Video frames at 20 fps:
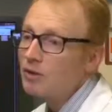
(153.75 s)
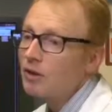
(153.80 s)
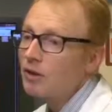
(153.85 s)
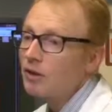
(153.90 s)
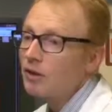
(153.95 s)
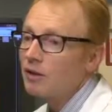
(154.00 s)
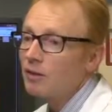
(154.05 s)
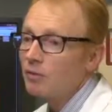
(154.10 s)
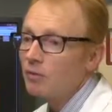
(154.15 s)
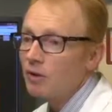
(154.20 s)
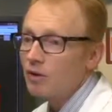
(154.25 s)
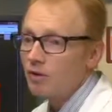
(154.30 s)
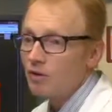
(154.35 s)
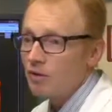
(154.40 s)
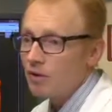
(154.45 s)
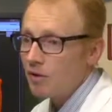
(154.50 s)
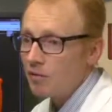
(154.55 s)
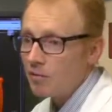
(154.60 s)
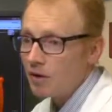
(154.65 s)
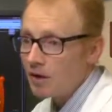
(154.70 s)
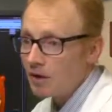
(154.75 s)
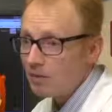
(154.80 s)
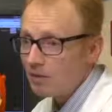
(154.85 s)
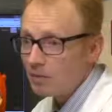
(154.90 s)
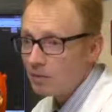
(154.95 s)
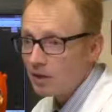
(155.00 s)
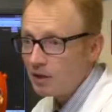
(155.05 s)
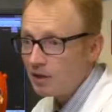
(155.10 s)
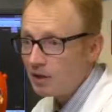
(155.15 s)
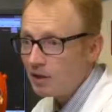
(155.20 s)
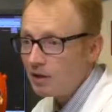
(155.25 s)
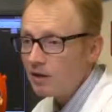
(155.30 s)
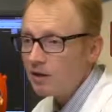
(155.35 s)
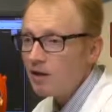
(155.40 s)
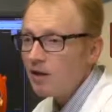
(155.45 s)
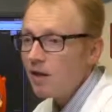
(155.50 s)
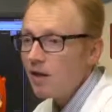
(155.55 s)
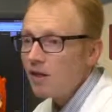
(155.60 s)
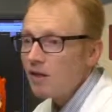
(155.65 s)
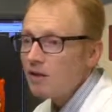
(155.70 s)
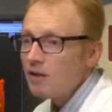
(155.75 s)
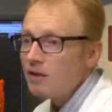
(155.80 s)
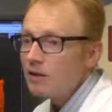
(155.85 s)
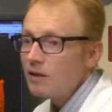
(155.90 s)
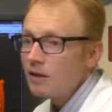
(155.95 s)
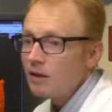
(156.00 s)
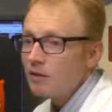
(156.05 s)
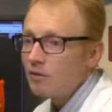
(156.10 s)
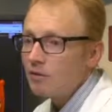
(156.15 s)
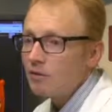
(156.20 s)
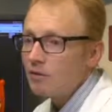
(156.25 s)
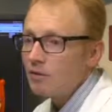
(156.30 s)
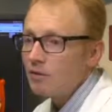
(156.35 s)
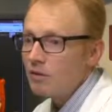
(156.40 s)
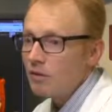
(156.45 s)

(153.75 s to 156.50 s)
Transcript: look at whether there might have been any uh,